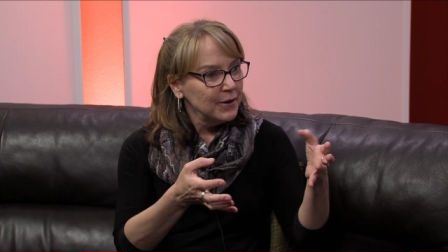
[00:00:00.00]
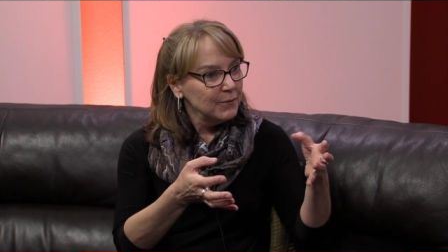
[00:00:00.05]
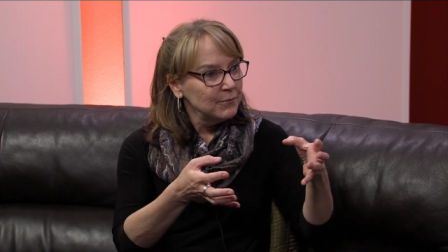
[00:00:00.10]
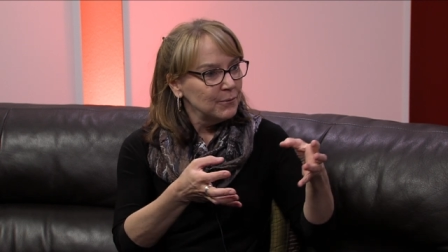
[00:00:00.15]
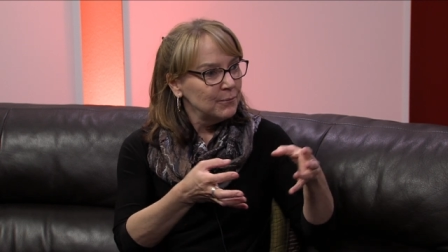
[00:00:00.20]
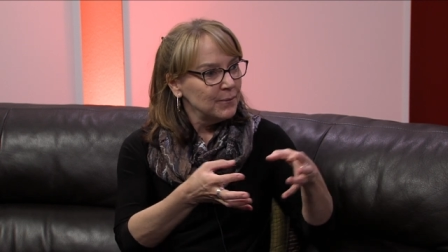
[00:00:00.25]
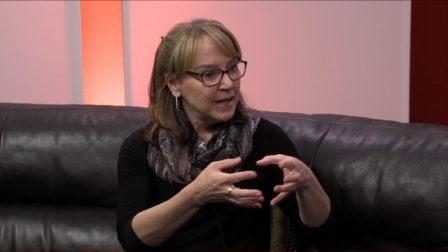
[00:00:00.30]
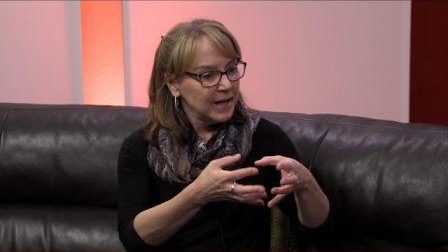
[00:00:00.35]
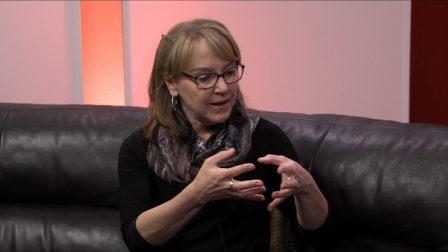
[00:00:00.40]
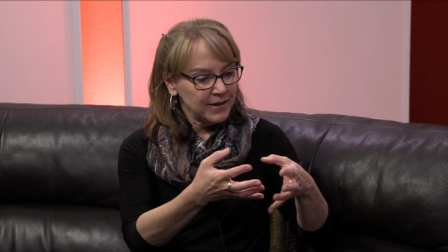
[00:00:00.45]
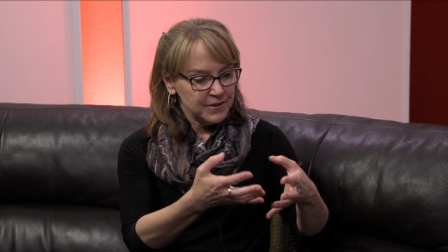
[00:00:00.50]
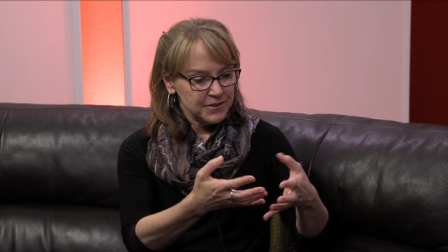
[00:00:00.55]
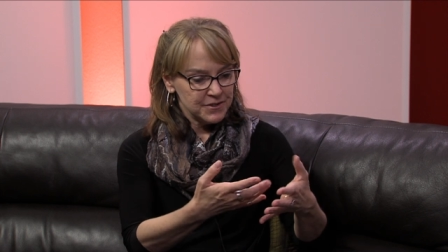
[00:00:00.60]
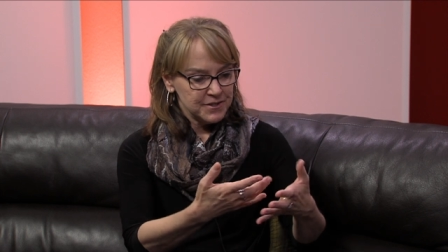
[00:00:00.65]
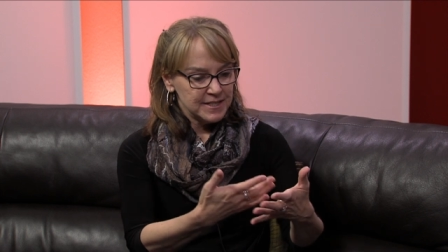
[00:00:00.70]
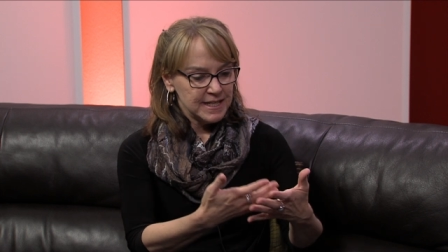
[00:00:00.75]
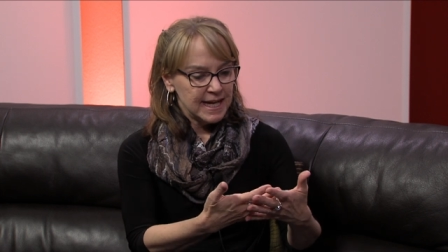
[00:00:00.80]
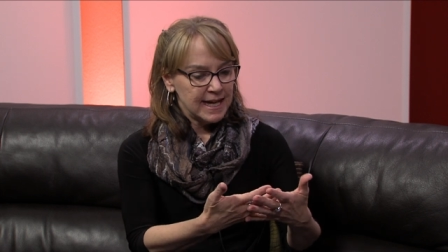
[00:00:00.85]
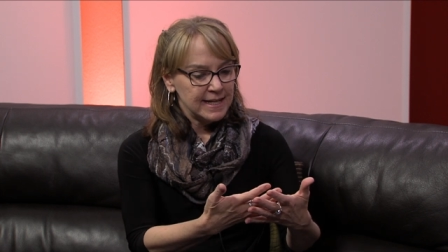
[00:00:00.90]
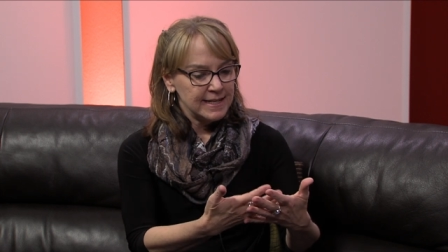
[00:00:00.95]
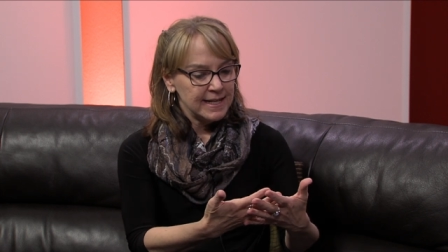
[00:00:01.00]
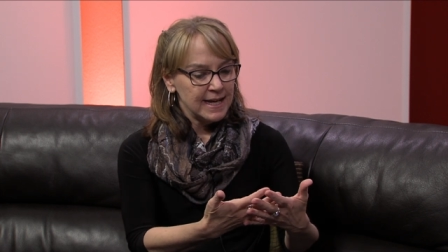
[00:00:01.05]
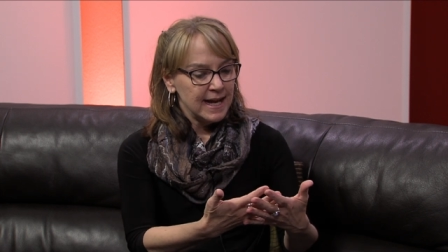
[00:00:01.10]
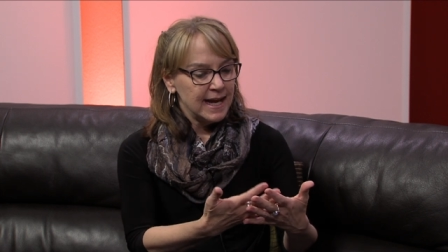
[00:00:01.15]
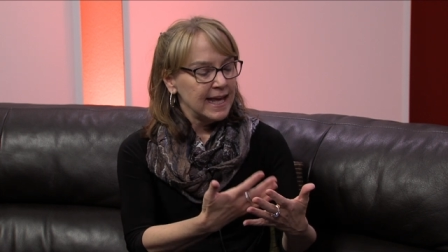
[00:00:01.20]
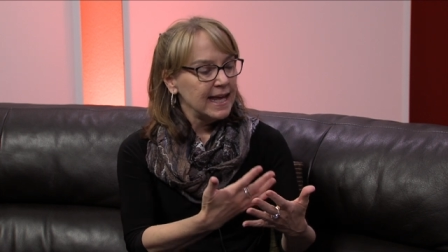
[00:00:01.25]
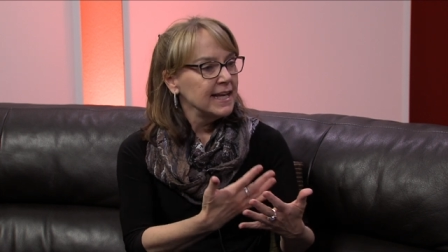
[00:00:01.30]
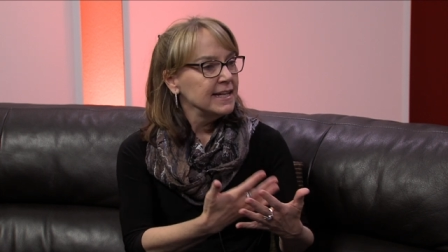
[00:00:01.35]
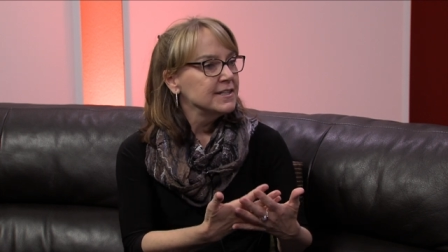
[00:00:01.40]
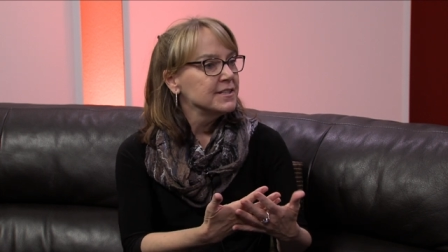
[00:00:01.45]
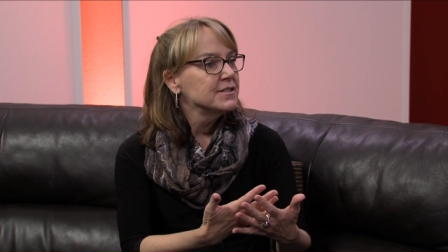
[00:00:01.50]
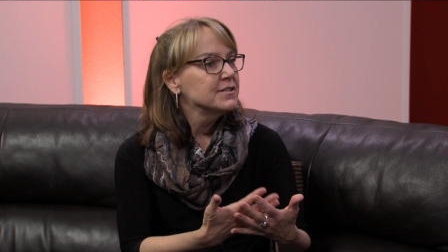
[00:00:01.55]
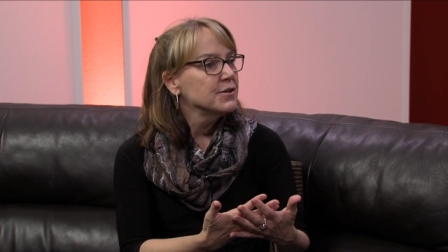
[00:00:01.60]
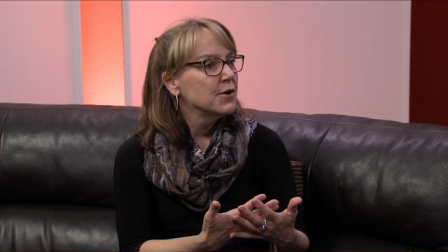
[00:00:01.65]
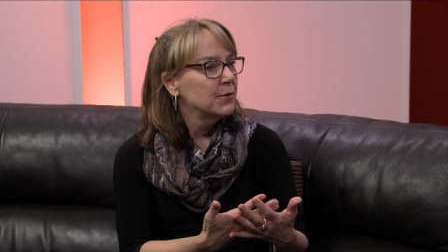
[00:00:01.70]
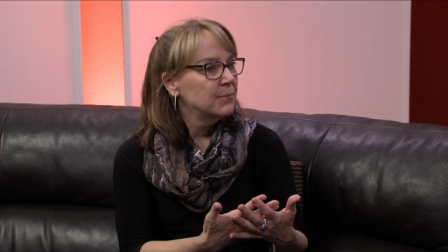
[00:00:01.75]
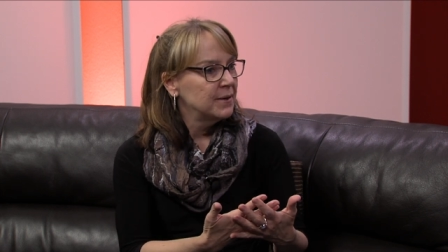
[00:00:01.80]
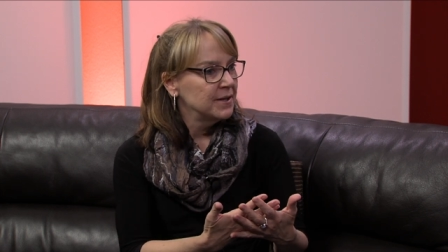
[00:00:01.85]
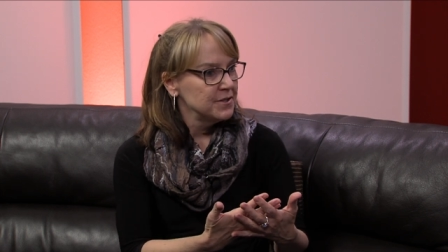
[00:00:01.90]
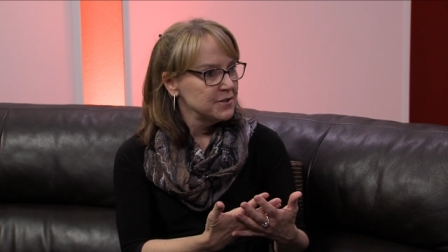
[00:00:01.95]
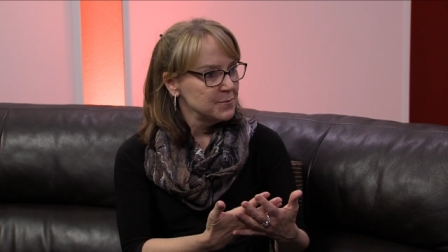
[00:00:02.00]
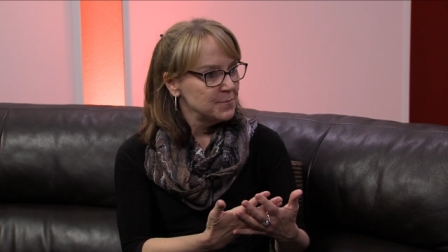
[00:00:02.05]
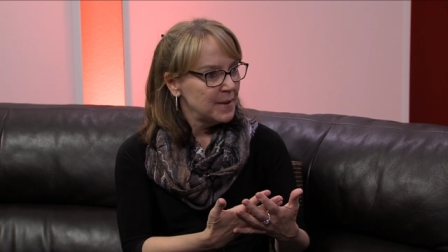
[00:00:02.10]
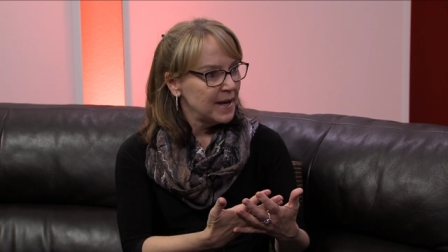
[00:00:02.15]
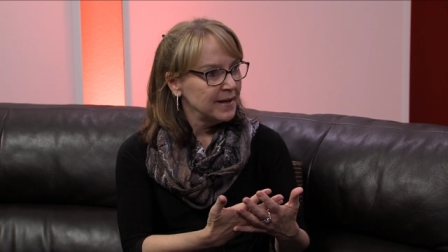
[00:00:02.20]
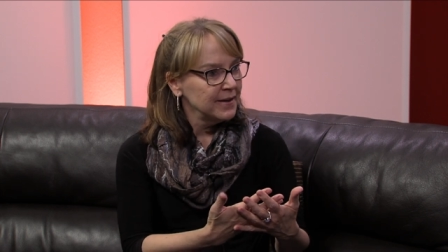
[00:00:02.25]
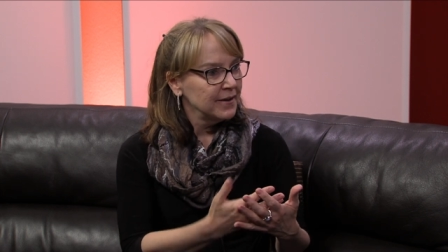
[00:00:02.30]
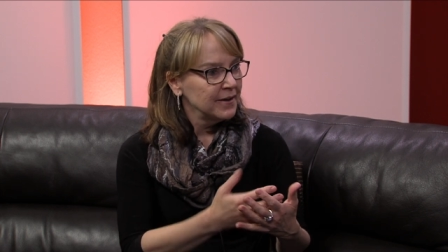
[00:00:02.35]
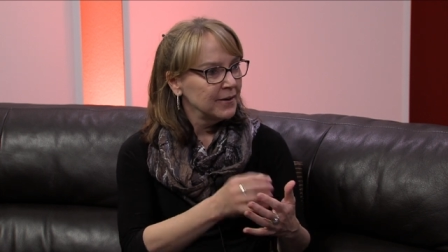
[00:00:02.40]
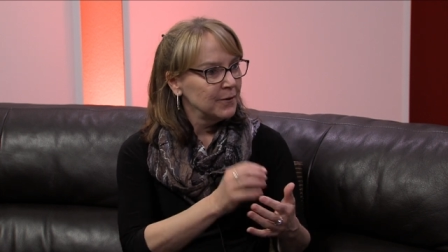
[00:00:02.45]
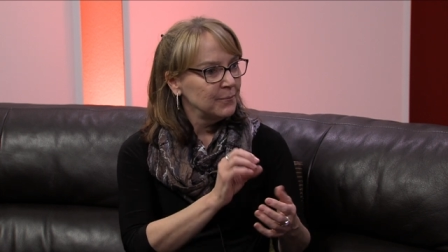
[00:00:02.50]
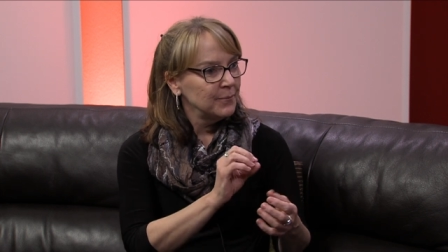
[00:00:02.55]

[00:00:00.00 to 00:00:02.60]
when we understand it so much better,